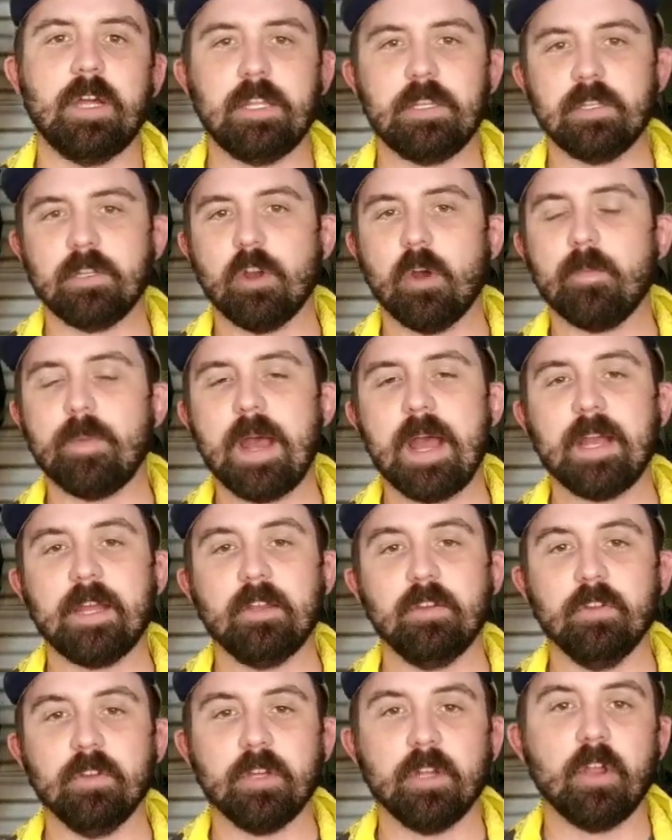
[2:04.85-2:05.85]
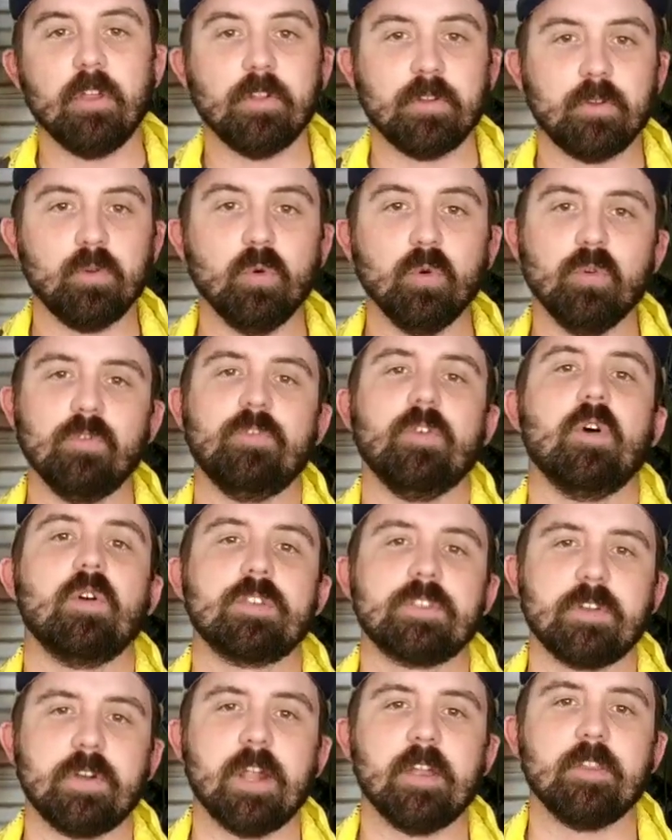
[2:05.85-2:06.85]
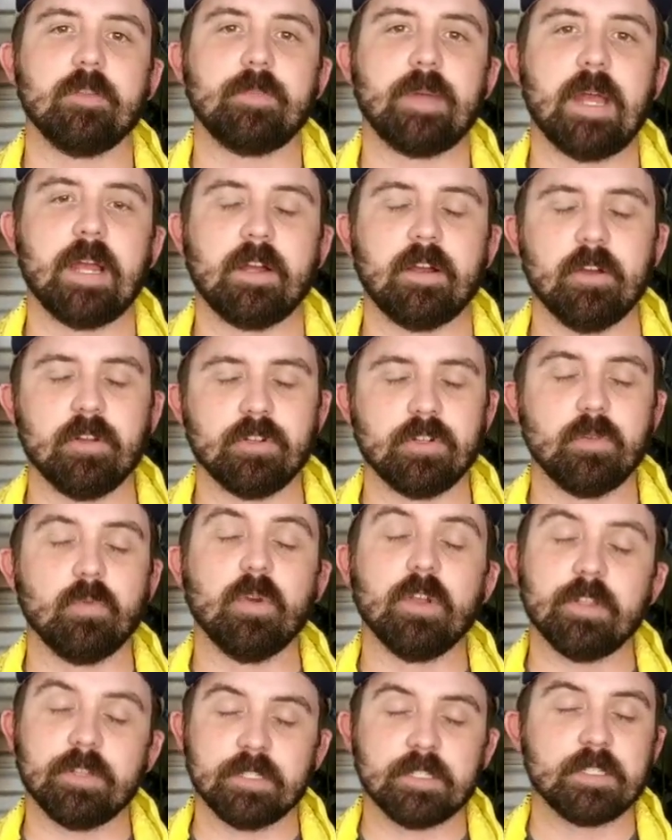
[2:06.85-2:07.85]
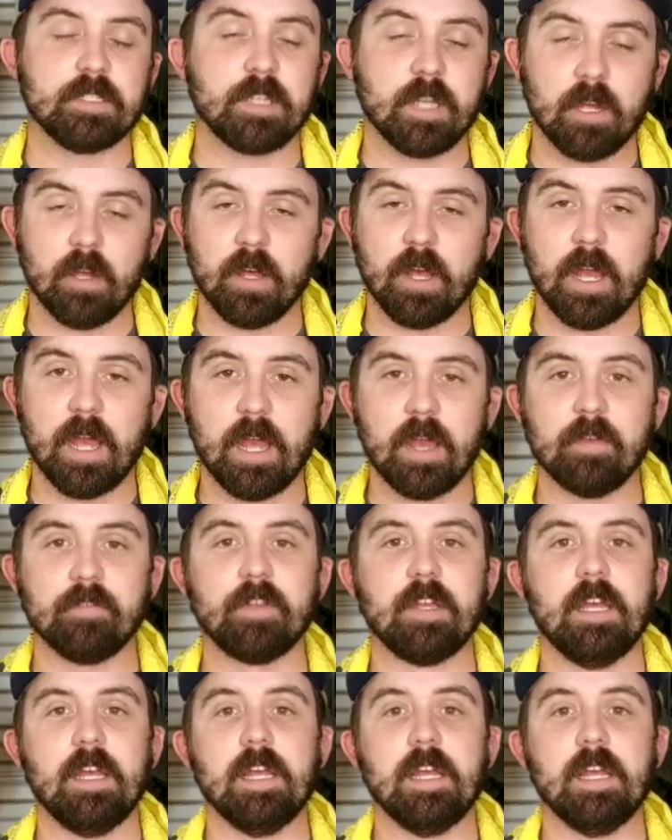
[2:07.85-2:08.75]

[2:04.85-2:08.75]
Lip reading: and you go back and you look at all the cool folks that are out in the backcountry, one of the things that they all have